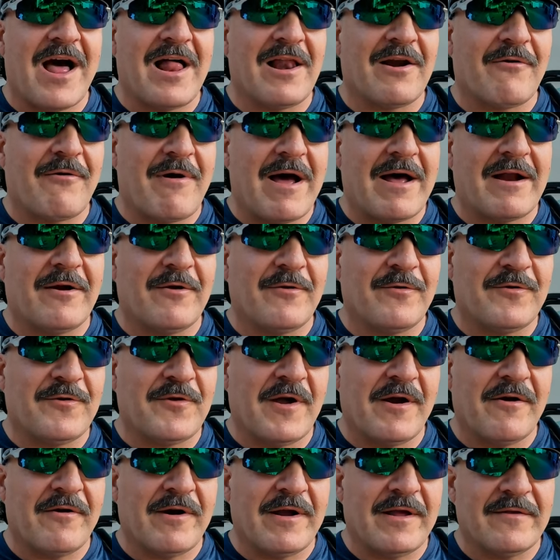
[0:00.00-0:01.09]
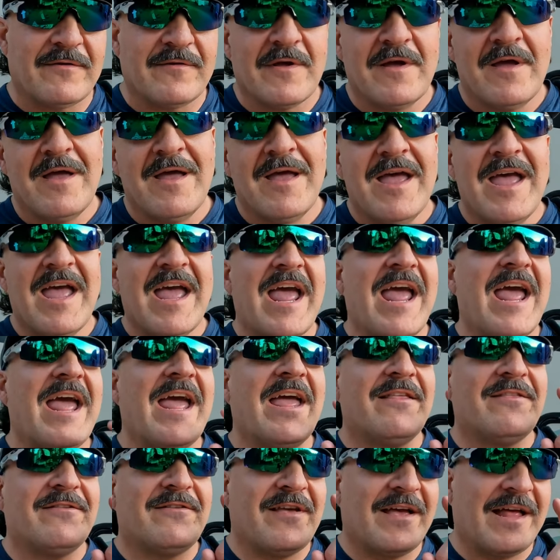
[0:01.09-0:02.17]
Colorado series.
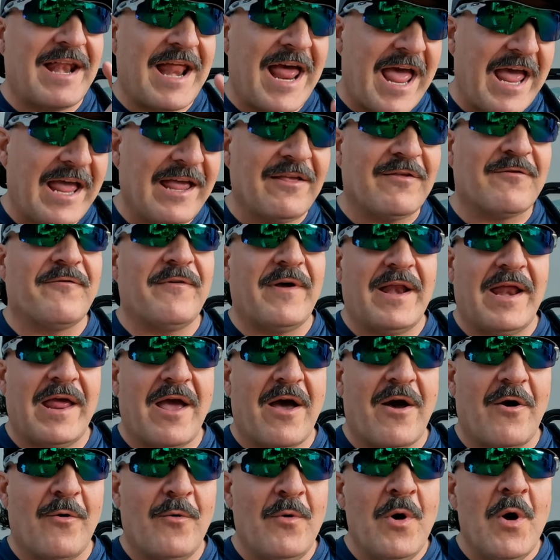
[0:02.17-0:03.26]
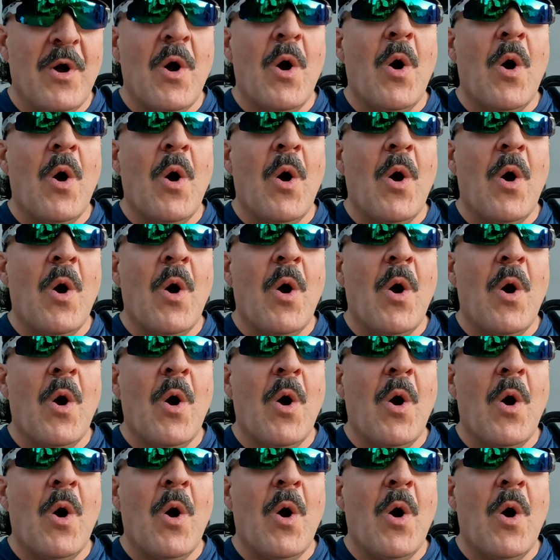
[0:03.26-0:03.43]
In today's video,